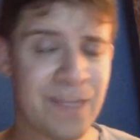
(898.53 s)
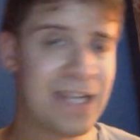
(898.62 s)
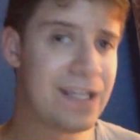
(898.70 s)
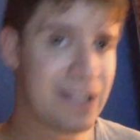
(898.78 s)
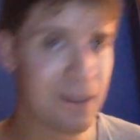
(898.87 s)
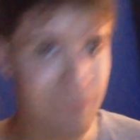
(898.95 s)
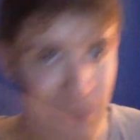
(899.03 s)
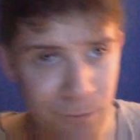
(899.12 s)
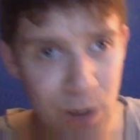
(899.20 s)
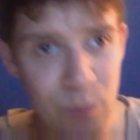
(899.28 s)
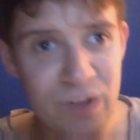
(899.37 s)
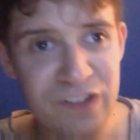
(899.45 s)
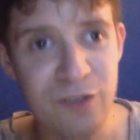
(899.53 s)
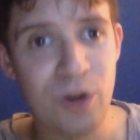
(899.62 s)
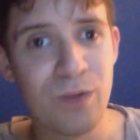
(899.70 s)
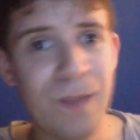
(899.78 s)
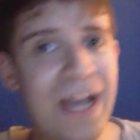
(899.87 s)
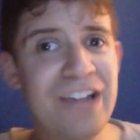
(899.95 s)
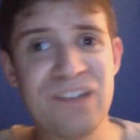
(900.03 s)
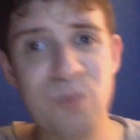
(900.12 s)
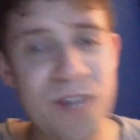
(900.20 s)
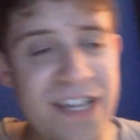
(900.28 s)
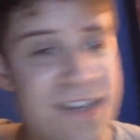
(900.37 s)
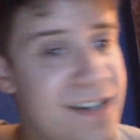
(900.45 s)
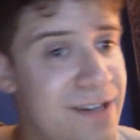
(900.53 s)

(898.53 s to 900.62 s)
you know, what we saw last week.